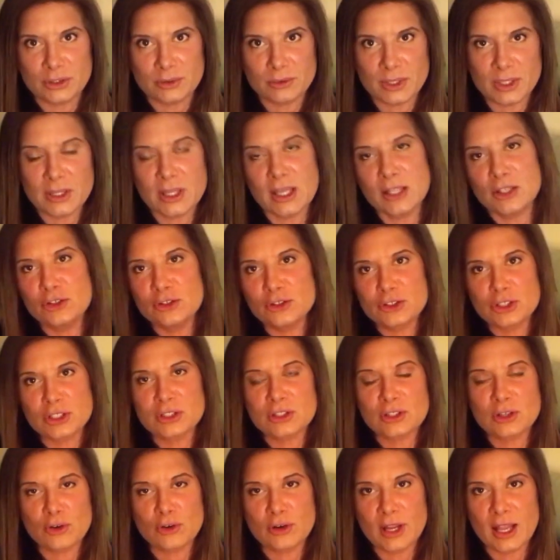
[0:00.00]
And then you're just
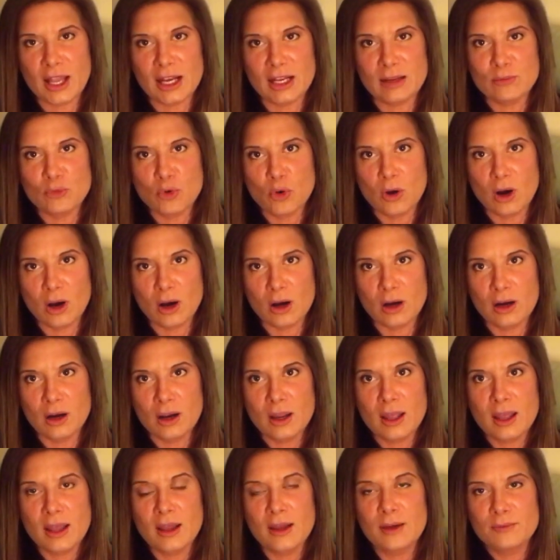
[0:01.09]
creating more
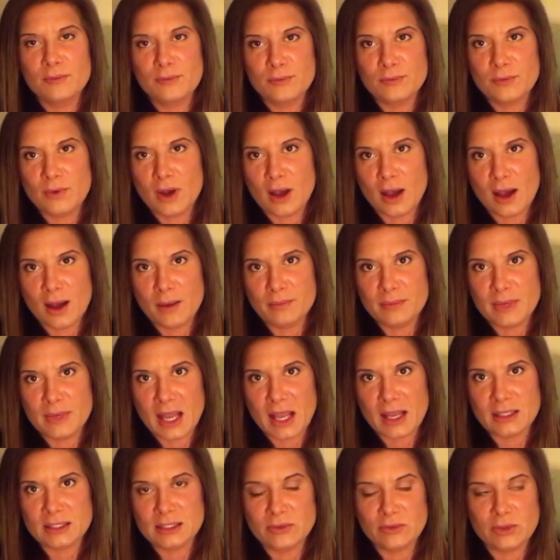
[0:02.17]
um,
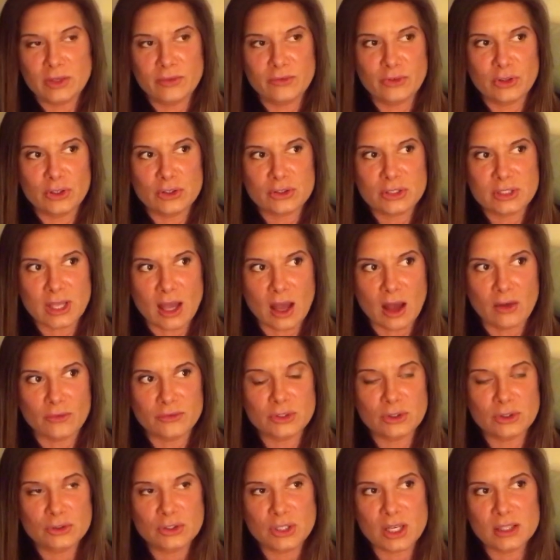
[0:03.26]
negativity for yourself.
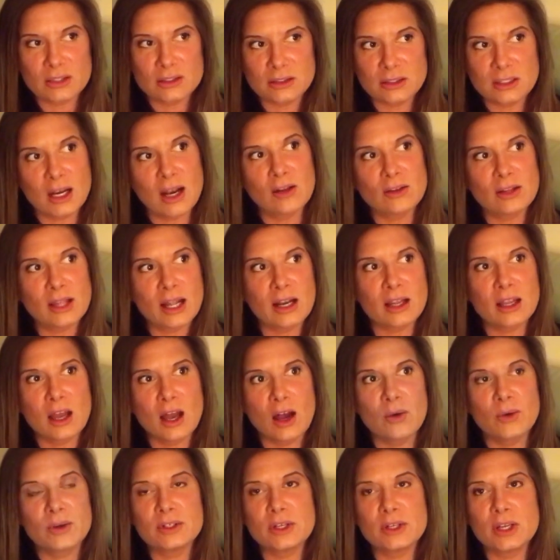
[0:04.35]
So just, you know, let it go
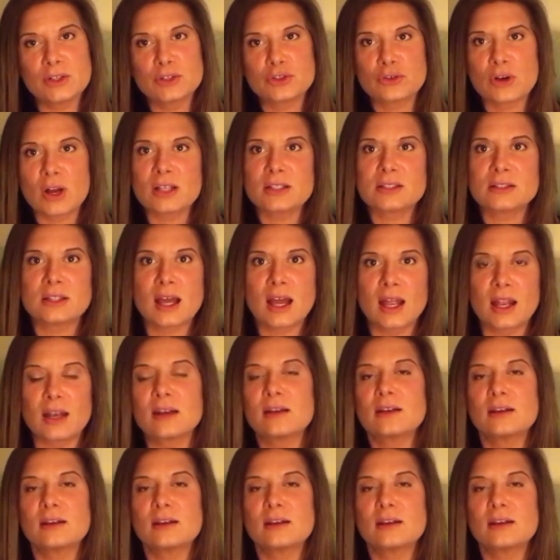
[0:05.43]
and, and trust that